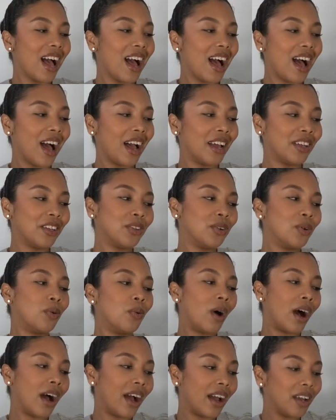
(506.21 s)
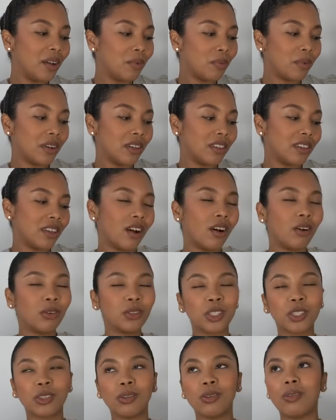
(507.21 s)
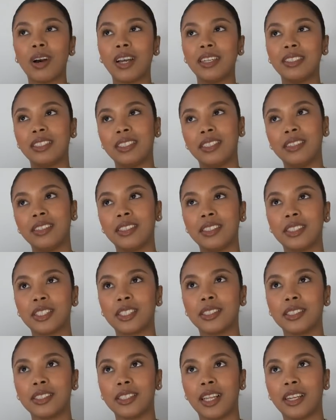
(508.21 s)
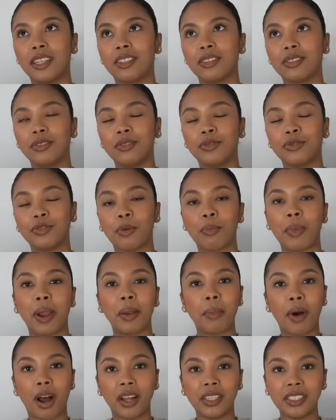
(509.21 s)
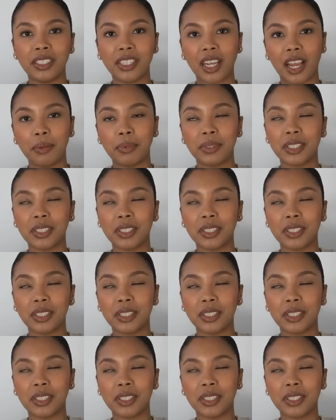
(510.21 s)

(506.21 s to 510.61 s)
I don't know why, but also I think it's like for my body type,